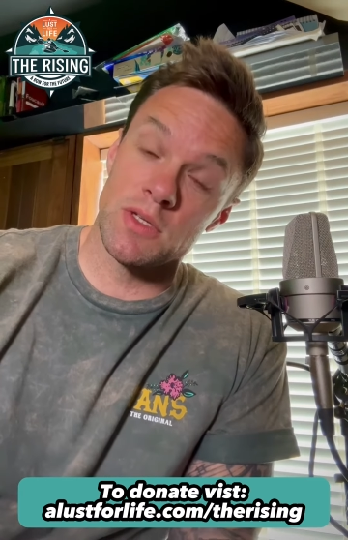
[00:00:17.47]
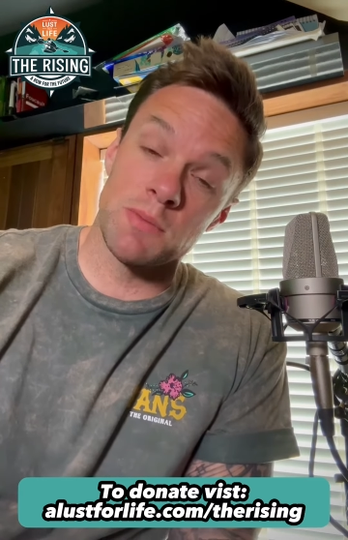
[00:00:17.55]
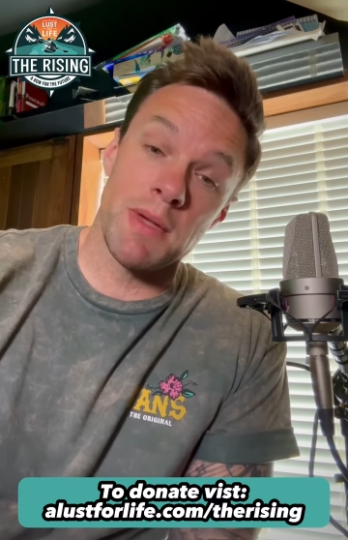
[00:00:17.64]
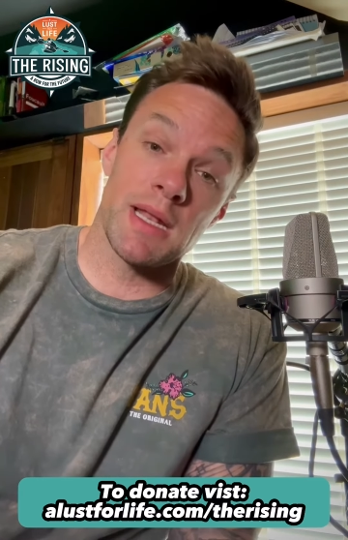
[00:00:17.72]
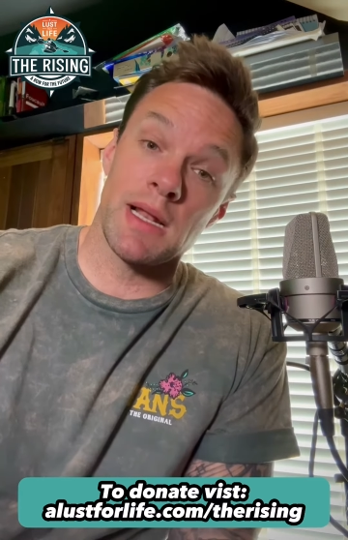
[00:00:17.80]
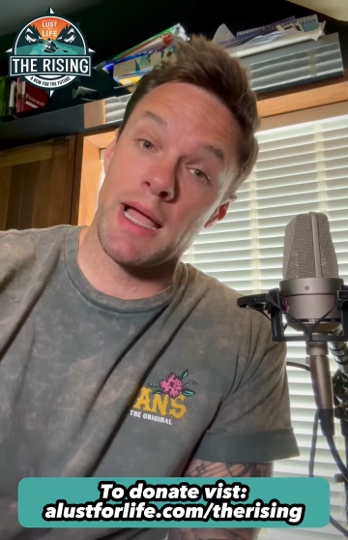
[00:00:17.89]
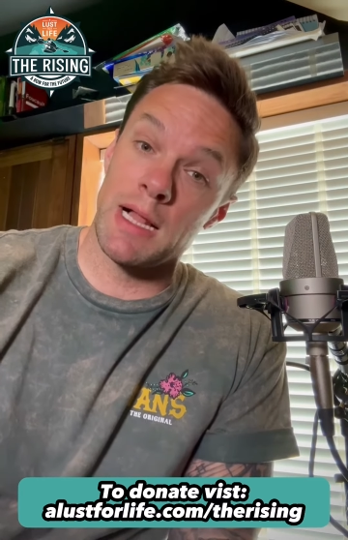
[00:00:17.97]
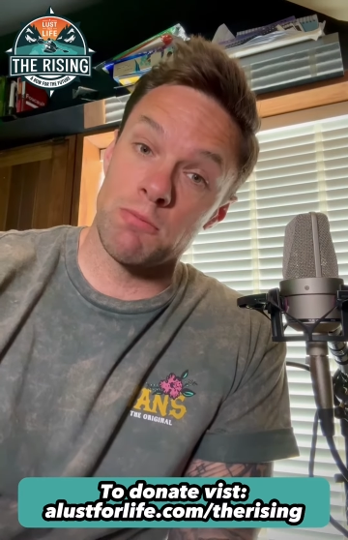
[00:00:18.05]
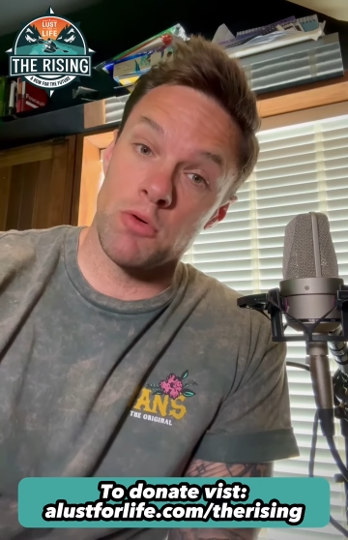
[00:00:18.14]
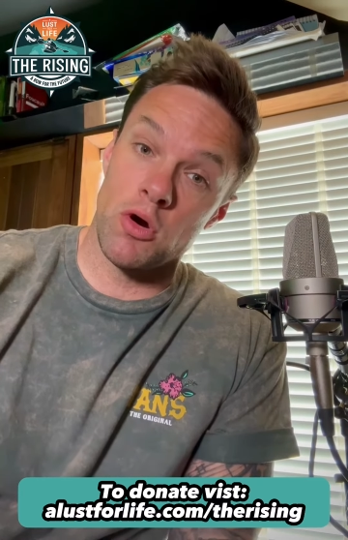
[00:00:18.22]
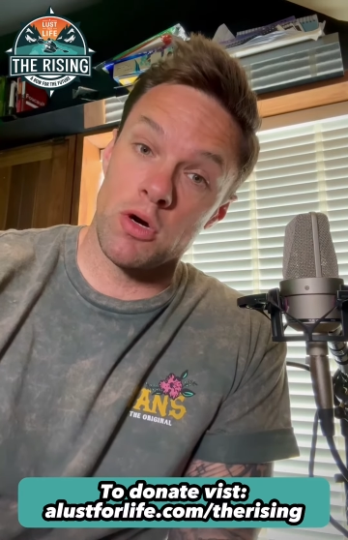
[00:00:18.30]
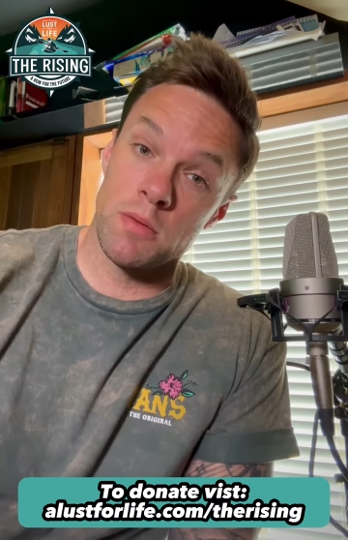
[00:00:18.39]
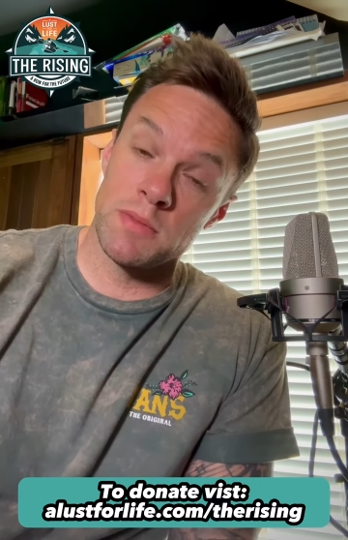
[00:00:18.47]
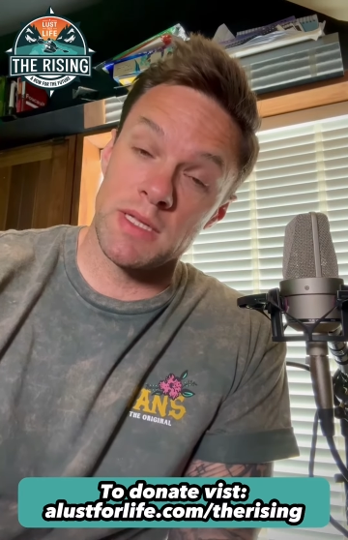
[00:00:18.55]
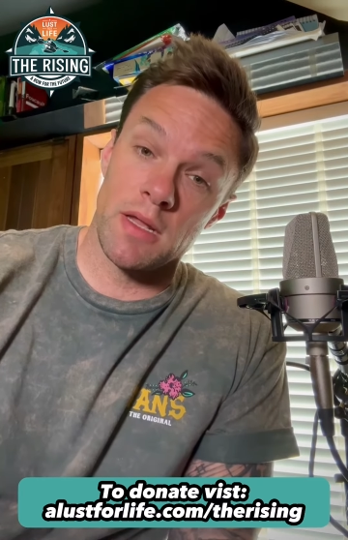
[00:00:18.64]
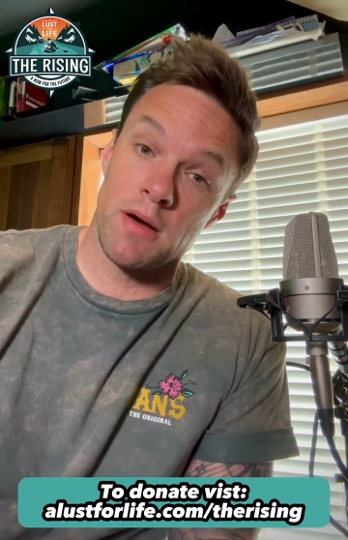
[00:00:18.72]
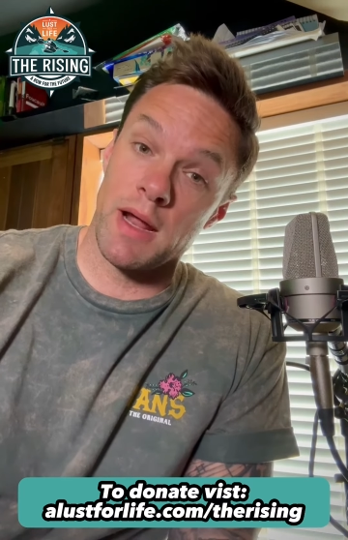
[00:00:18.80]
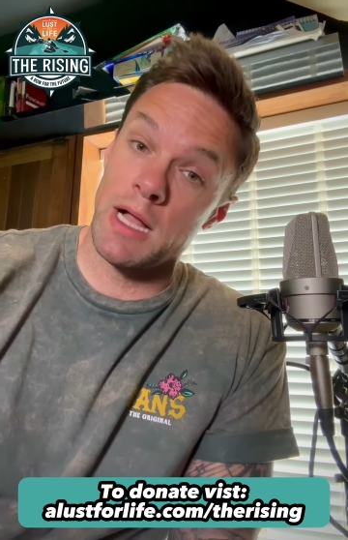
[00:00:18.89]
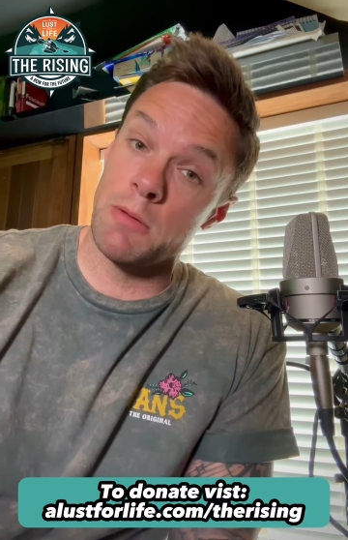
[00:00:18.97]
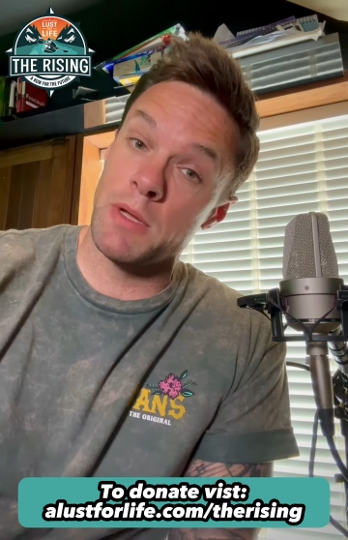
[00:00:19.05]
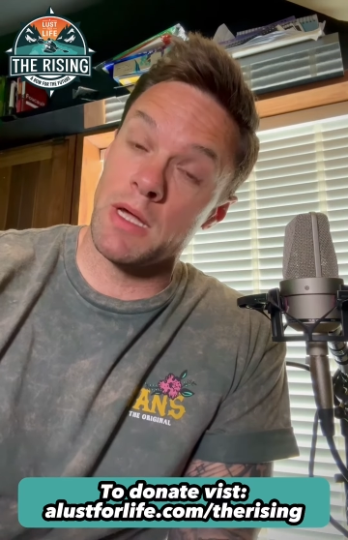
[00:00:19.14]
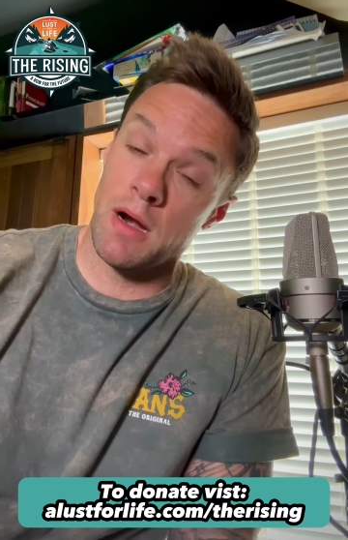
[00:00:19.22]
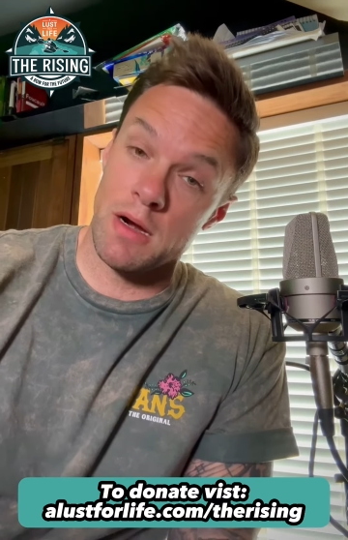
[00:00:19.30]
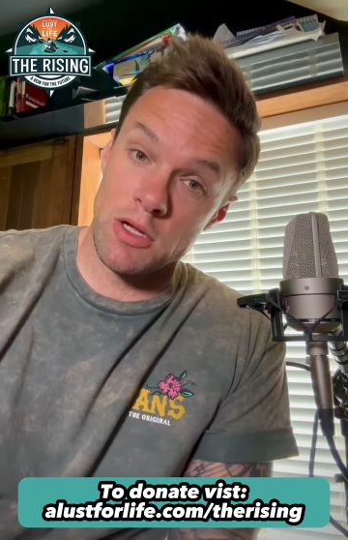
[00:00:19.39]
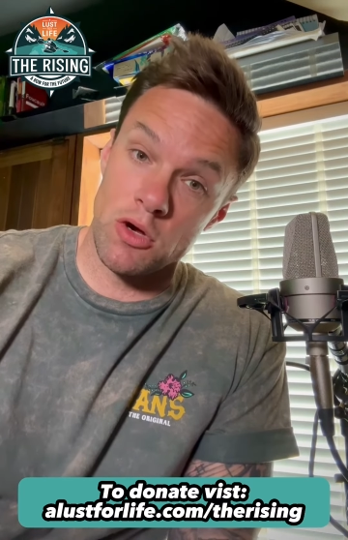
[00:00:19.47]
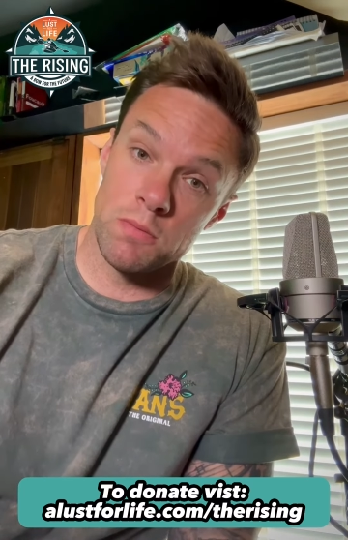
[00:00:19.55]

mental health programmes that are helping our young